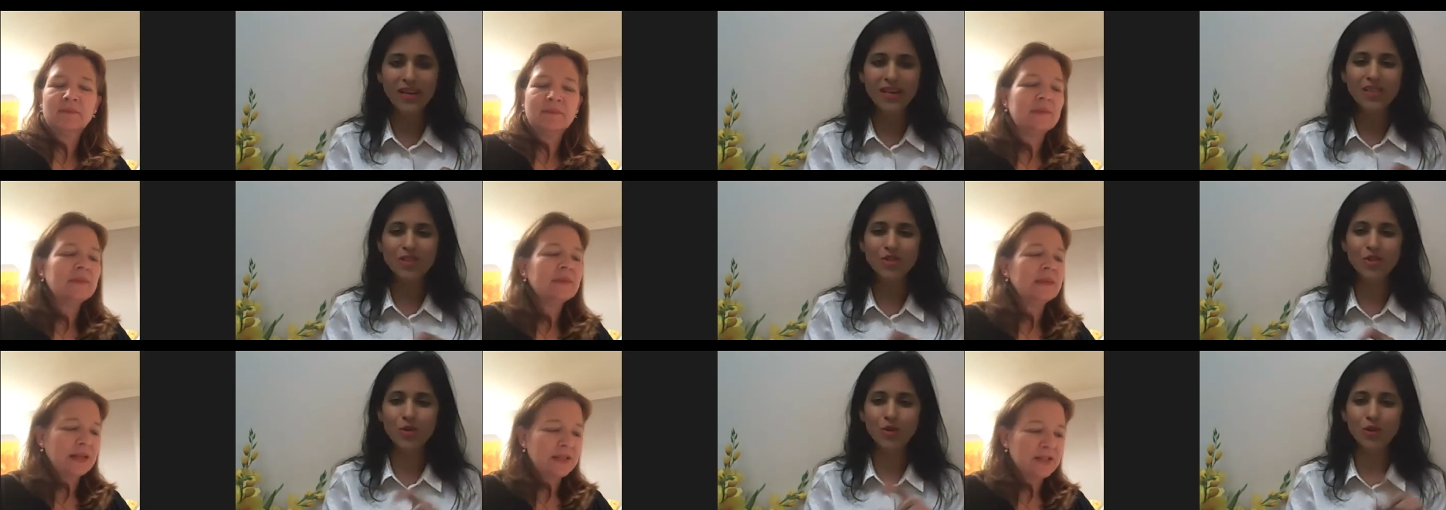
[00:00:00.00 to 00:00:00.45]

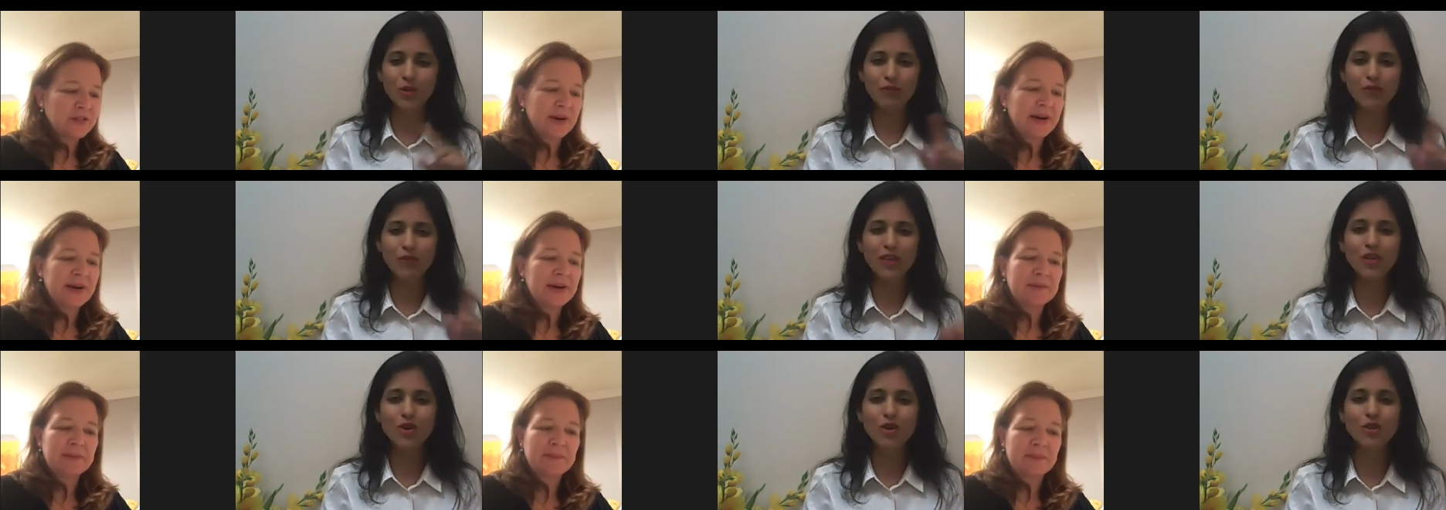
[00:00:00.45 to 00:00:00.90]
Speaker 1: That's so
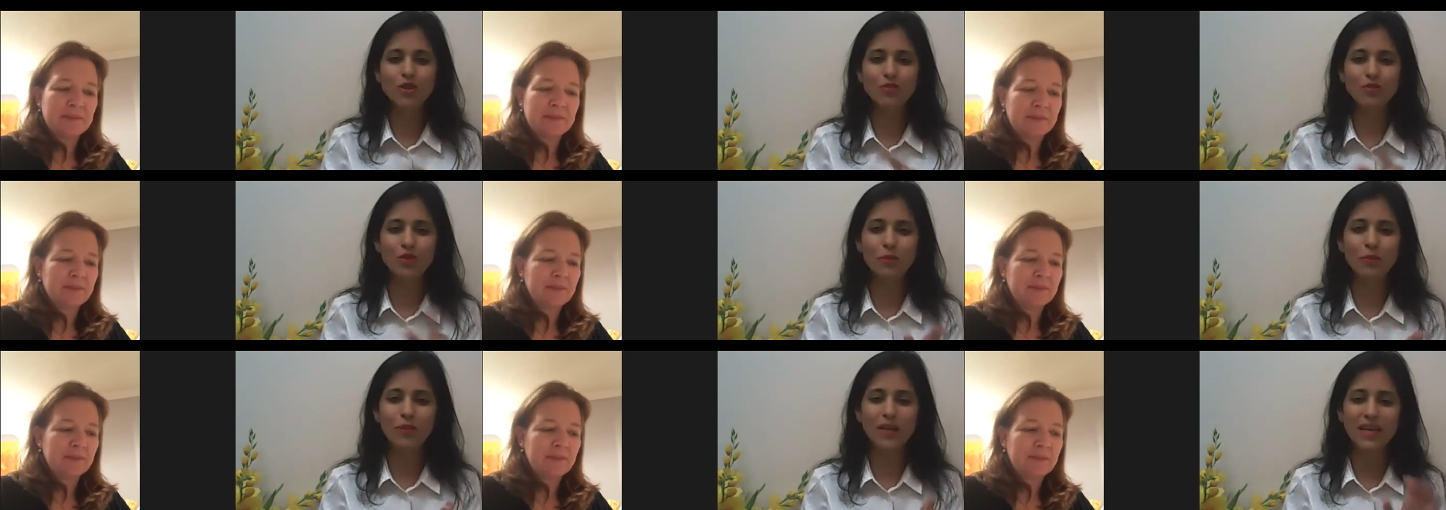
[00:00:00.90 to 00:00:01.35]
right. Those
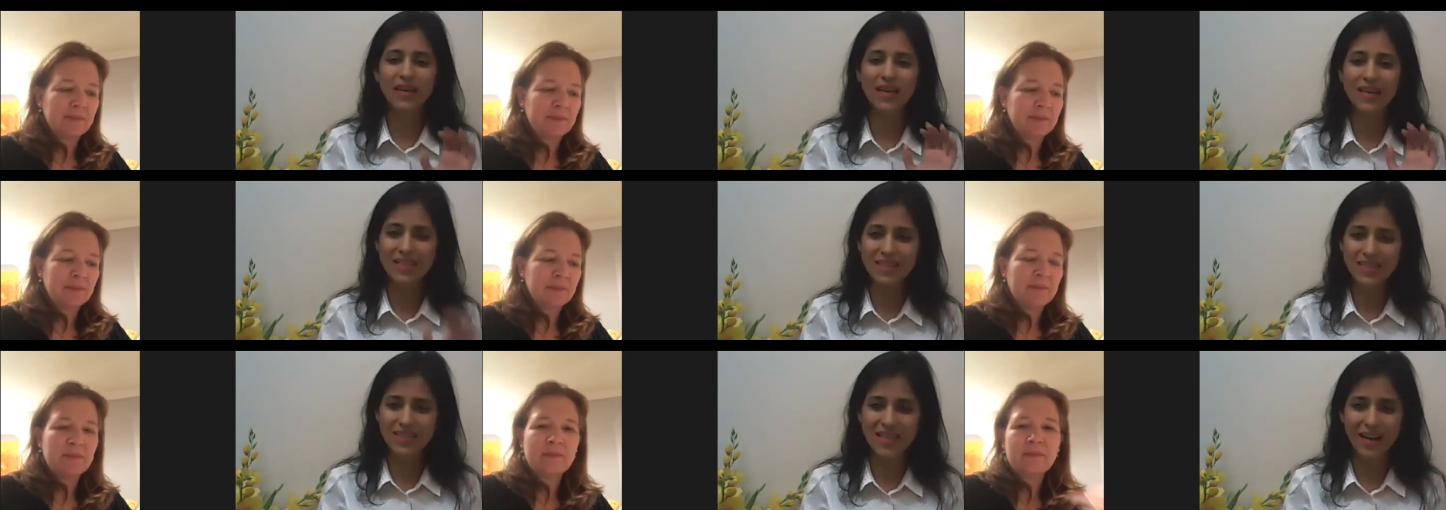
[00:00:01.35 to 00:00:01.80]
would be
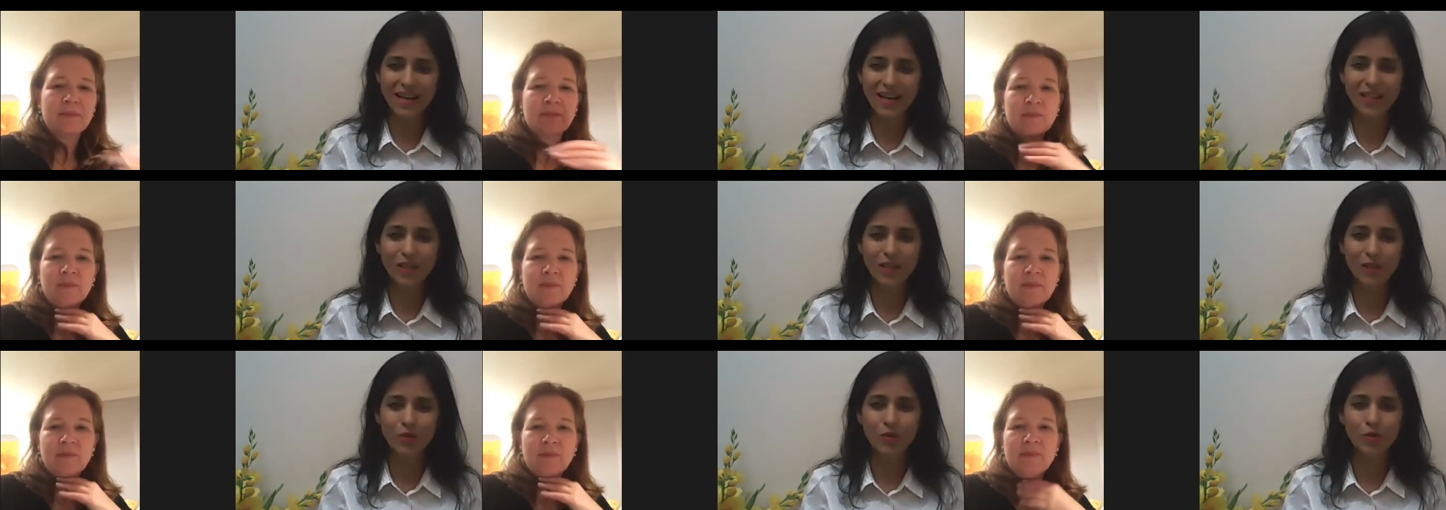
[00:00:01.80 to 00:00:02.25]

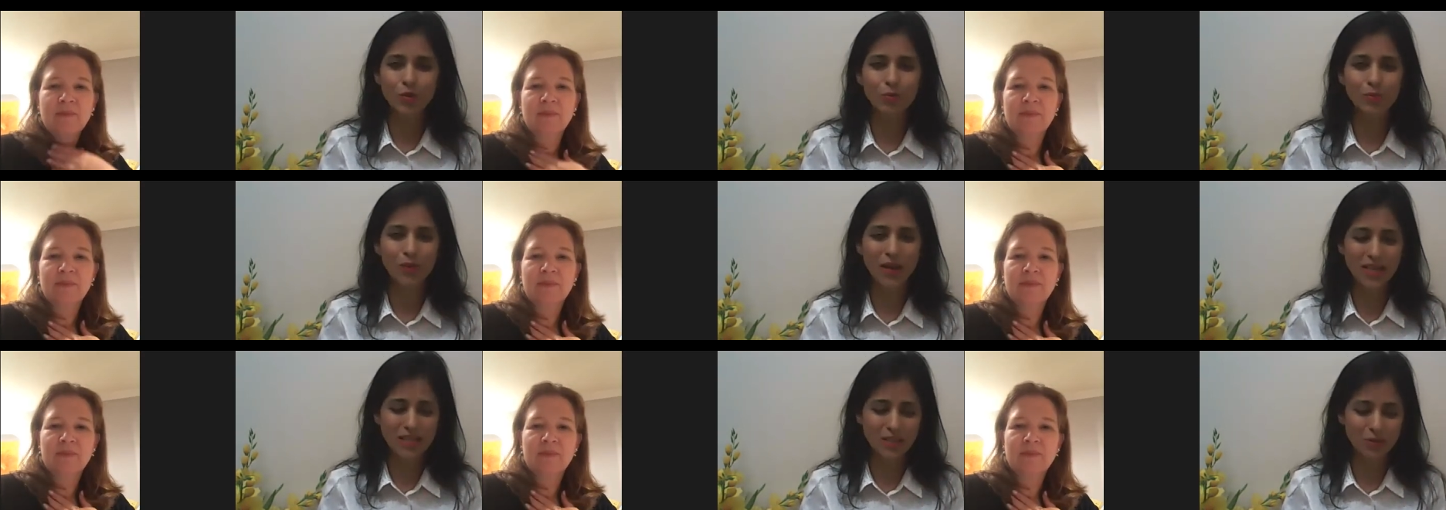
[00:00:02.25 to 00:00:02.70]
inside the group
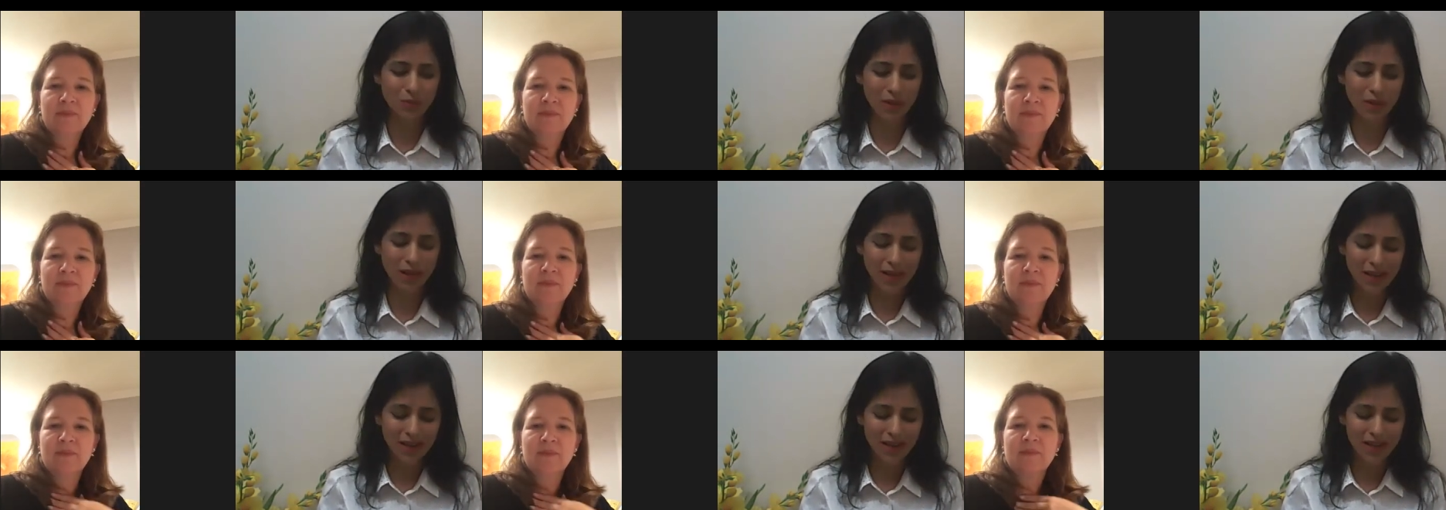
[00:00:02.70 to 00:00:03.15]
as well.